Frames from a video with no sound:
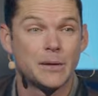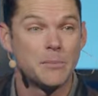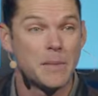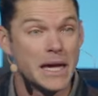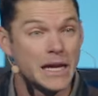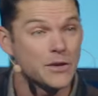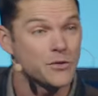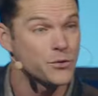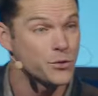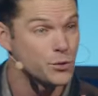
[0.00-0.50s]

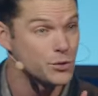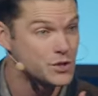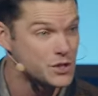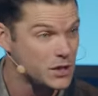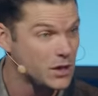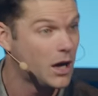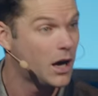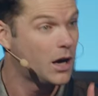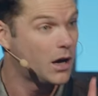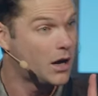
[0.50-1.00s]
make it through a, t-
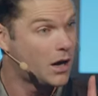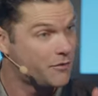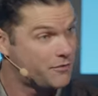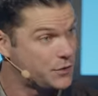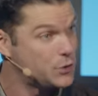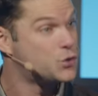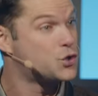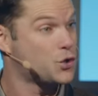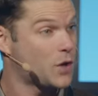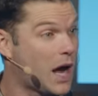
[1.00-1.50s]
a
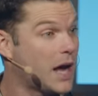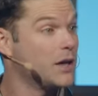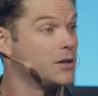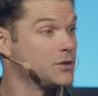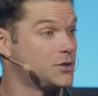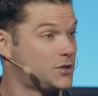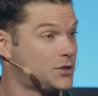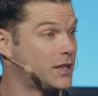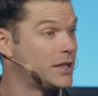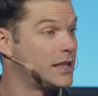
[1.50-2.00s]
few
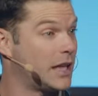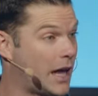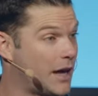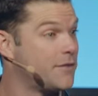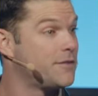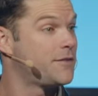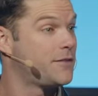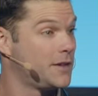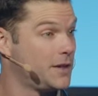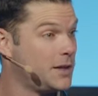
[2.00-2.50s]
trials in
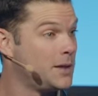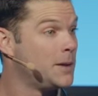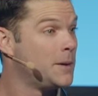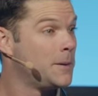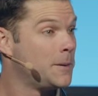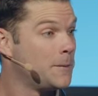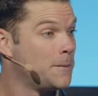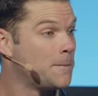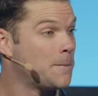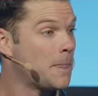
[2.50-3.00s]
life,
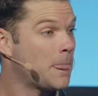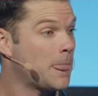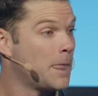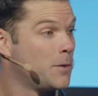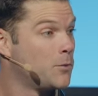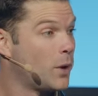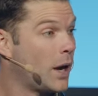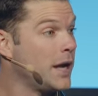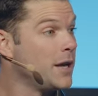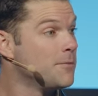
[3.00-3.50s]

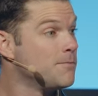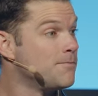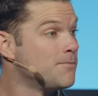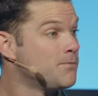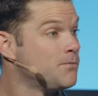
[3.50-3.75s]
right?